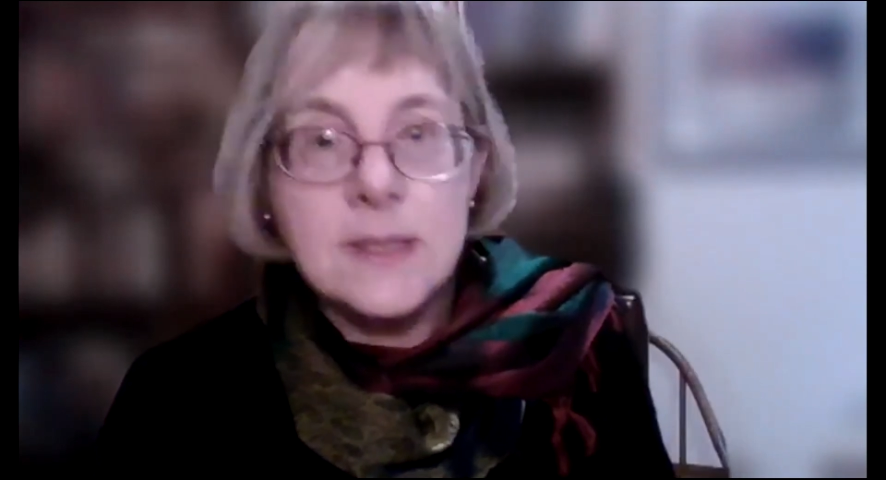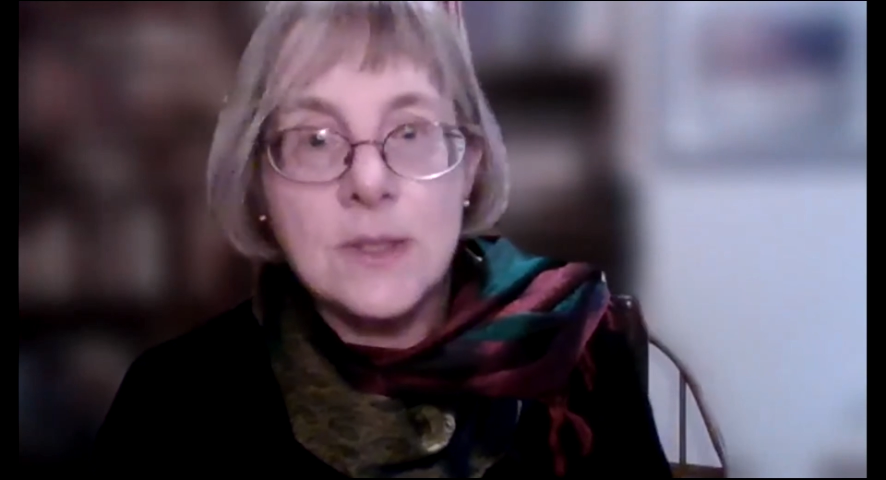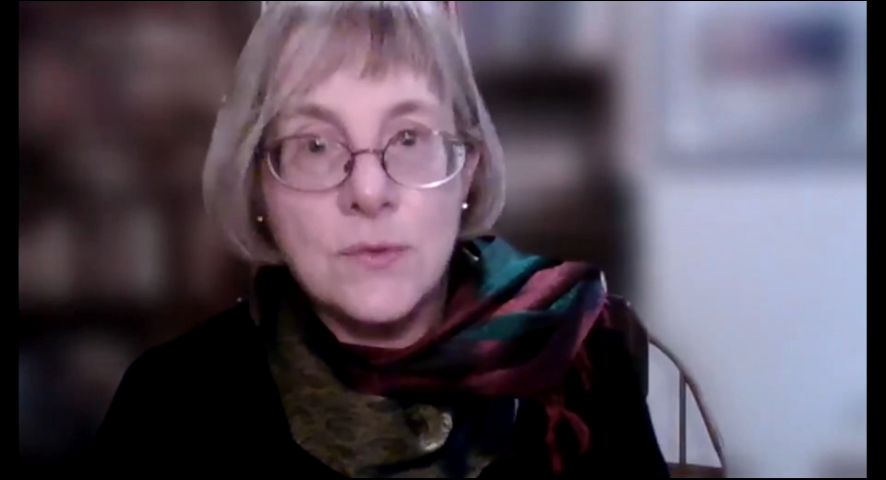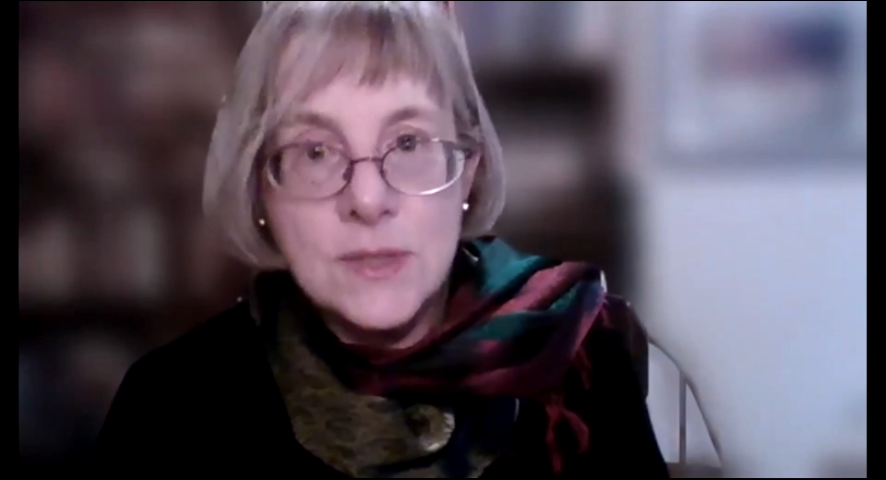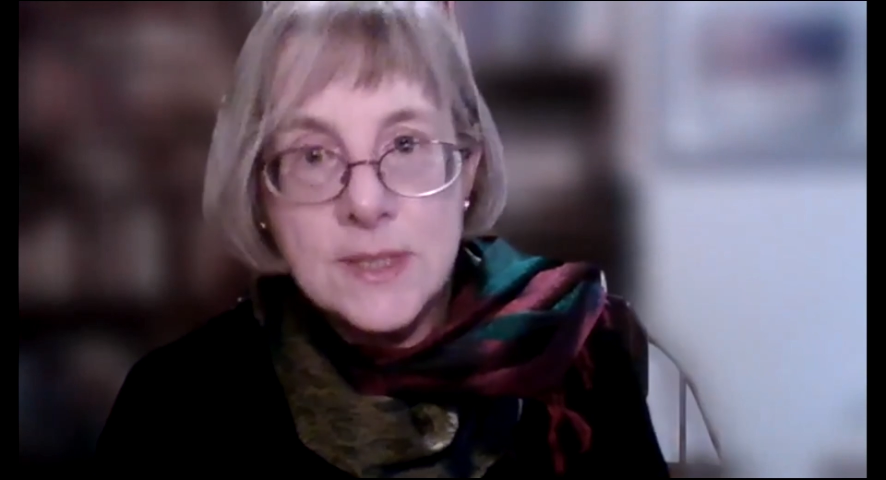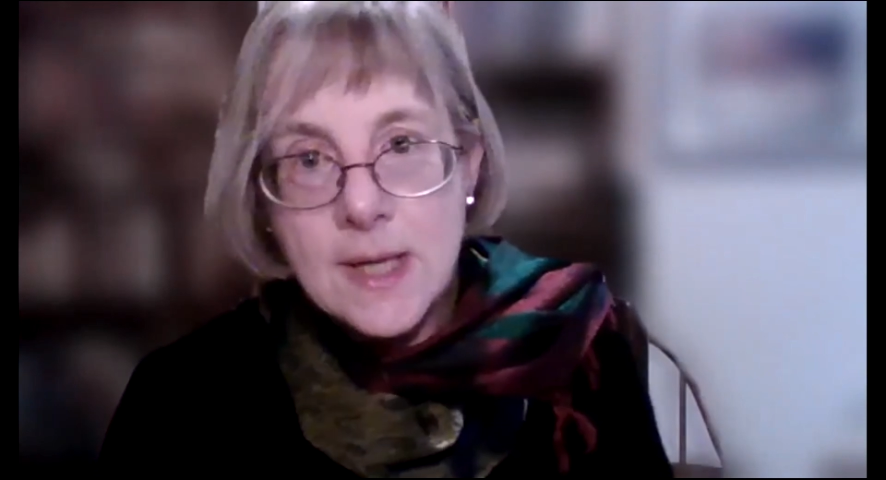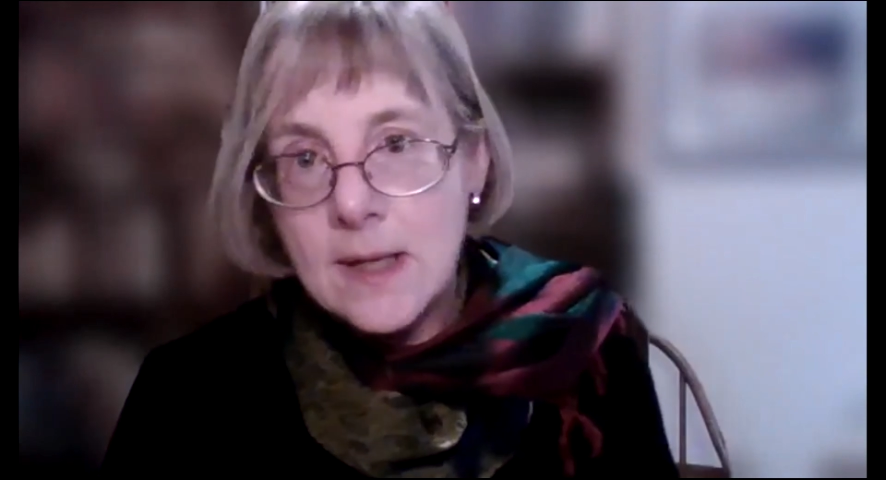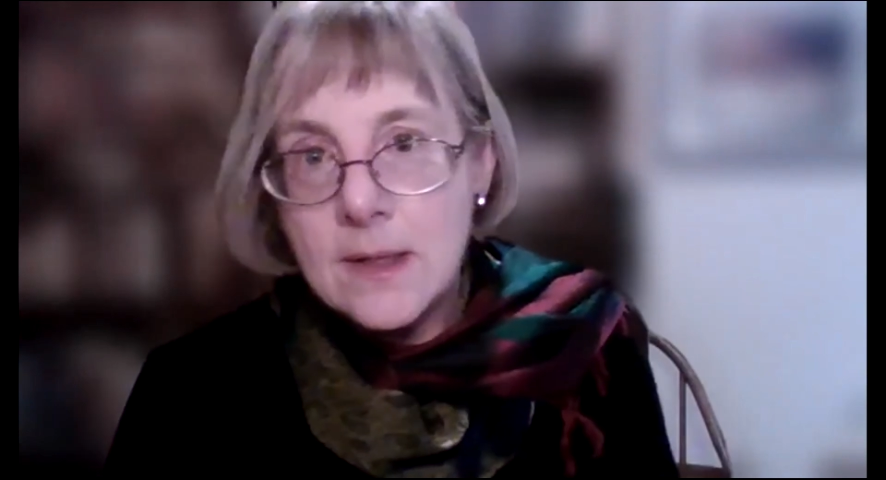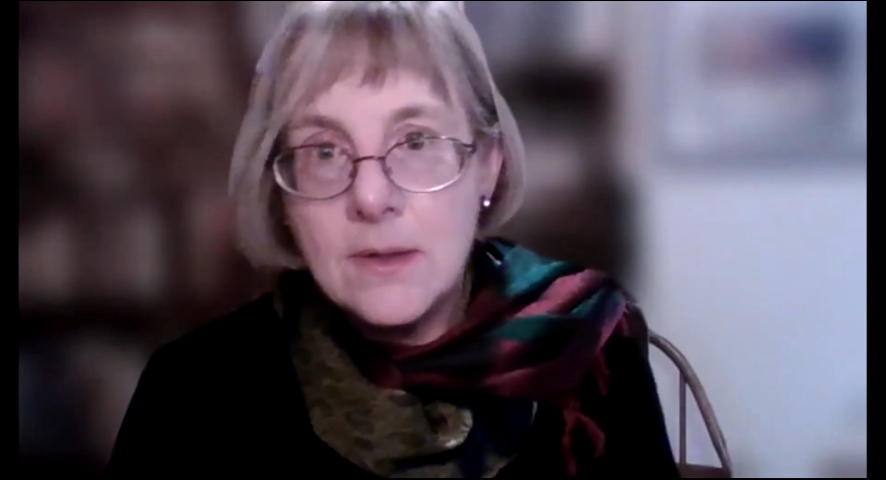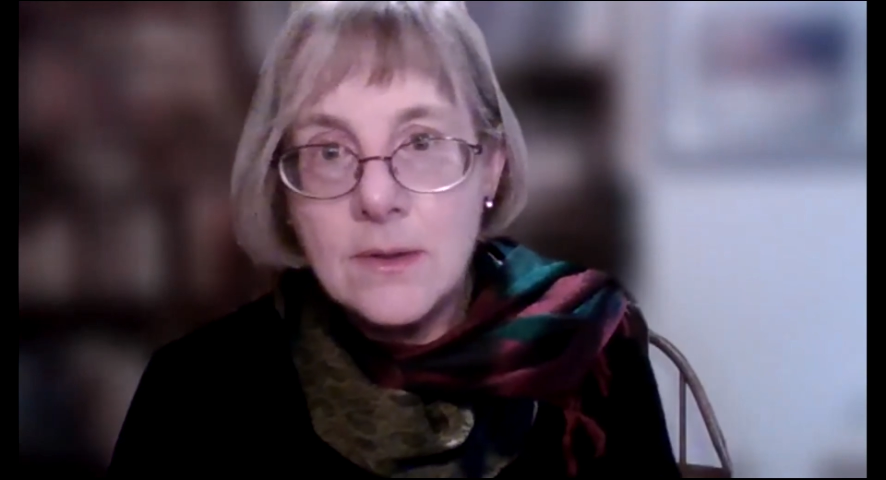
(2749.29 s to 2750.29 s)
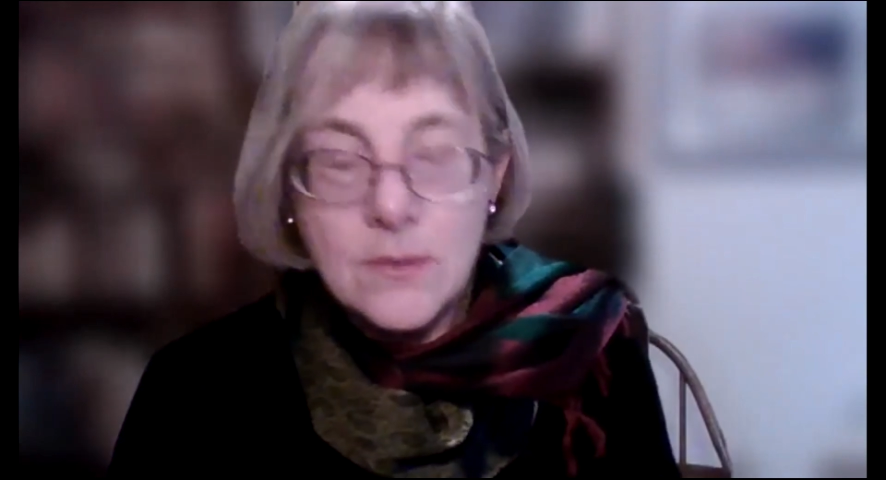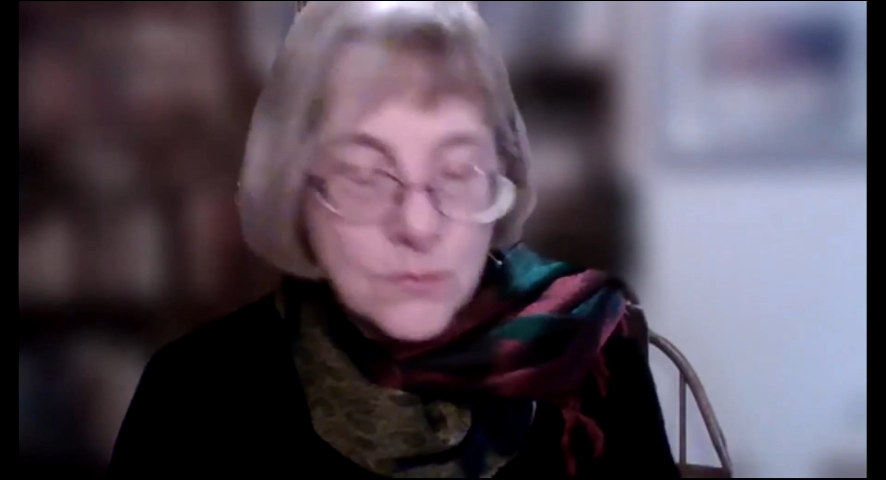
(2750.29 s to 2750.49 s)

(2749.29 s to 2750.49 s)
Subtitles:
associated